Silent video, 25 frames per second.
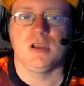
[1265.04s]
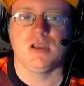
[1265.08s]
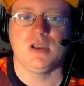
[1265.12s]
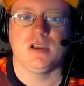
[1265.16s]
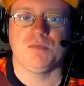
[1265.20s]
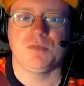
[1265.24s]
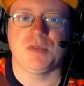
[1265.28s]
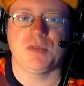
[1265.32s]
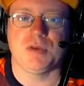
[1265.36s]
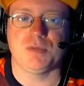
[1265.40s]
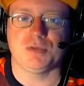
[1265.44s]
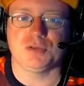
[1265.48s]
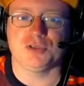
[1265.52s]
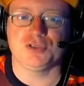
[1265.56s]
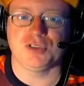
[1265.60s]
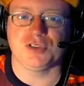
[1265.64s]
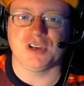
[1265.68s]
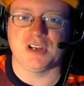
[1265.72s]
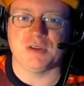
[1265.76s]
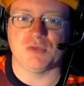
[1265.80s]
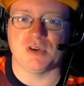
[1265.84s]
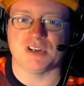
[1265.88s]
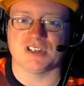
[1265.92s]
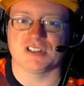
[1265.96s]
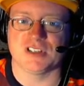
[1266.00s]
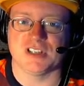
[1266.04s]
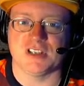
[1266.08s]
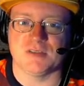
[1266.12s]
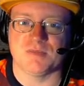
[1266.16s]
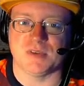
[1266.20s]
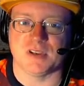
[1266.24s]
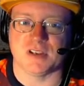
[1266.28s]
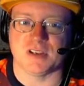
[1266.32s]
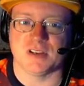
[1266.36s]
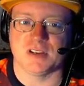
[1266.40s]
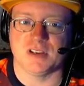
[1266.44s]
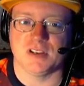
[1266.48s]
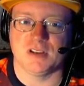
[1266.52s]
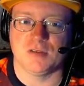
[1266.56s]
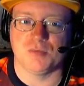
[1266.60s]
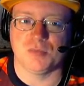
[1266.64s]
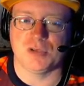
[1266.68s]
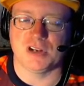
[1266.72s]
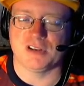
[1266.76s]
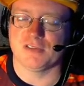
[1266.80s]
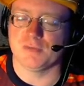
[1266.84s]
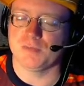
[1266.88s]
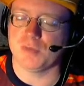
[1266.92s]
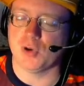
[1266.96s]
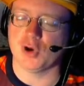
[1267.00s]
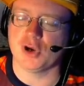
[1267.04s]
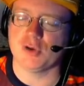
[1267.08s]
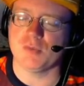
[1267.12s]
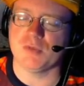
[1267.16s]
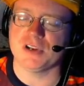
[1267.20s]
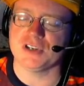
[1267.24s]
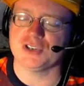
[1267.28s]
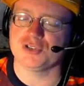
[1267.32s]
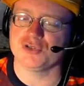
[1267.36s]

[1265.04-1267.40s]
People dream when sleeping, but if a Pokemon